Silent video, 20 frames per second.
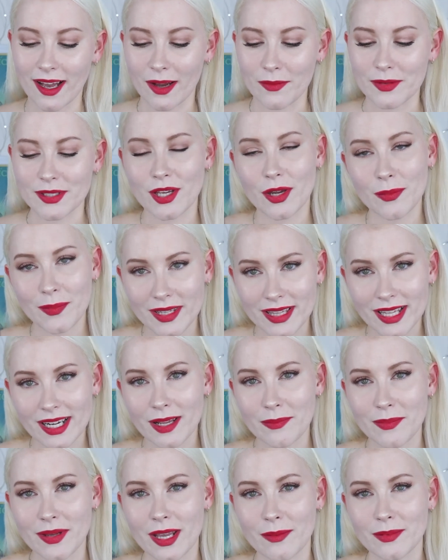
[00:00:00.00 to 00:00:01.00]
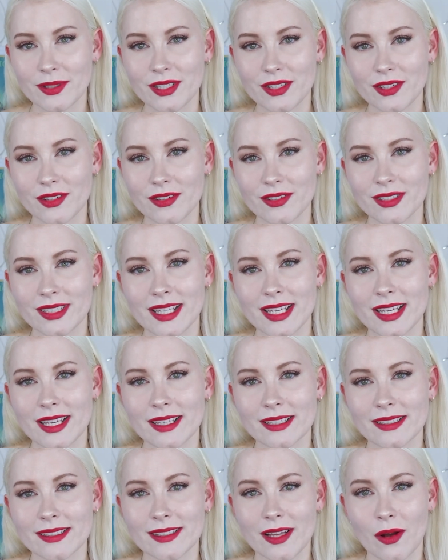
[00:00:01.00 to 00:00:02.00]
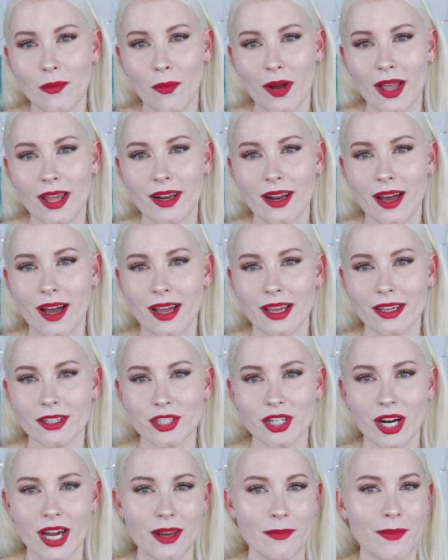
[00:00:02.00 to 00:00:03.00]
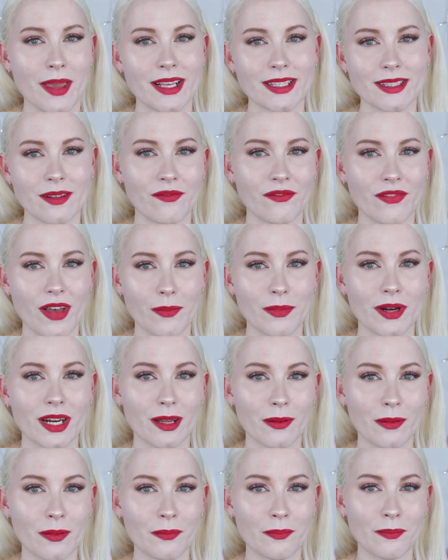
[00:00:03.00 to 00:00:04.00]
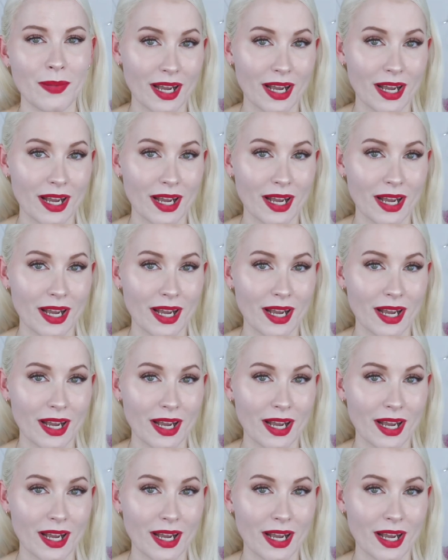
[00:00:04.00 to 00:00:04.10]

I was hoping that I'd be able to use these when I try and make some fabric